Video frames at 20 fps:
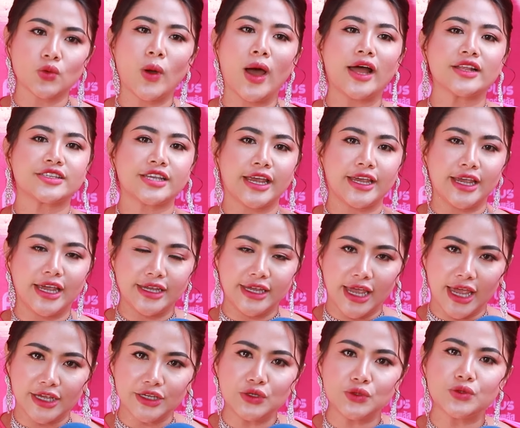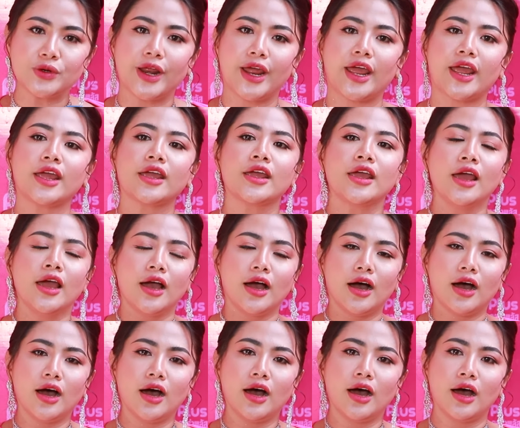to Ache Yure.
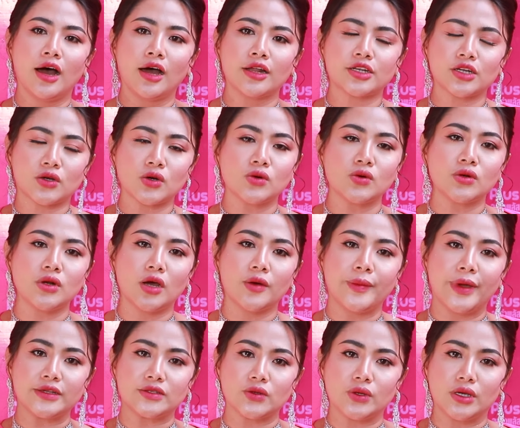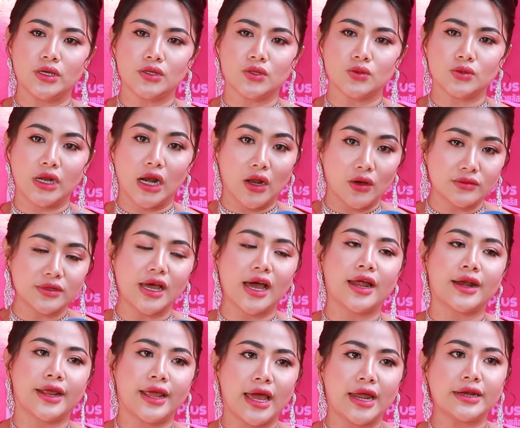Uh, the cool long meso is to
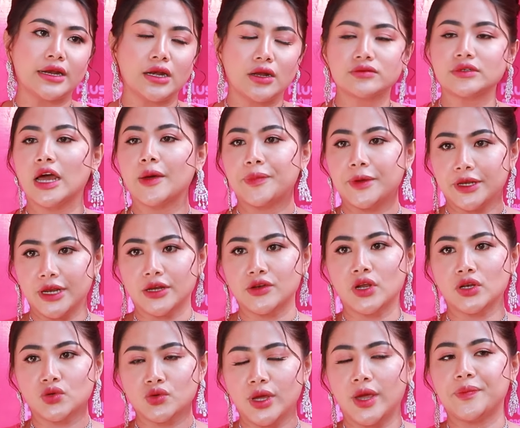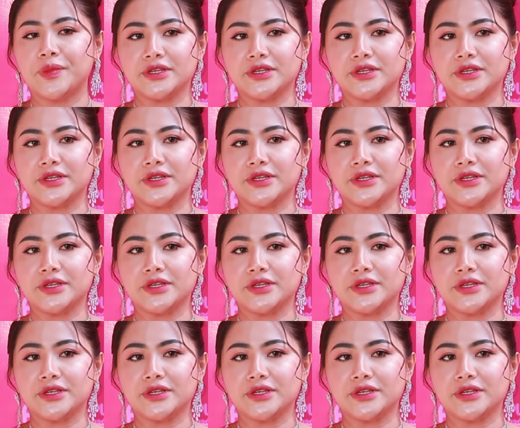Nalona and he looked at it to a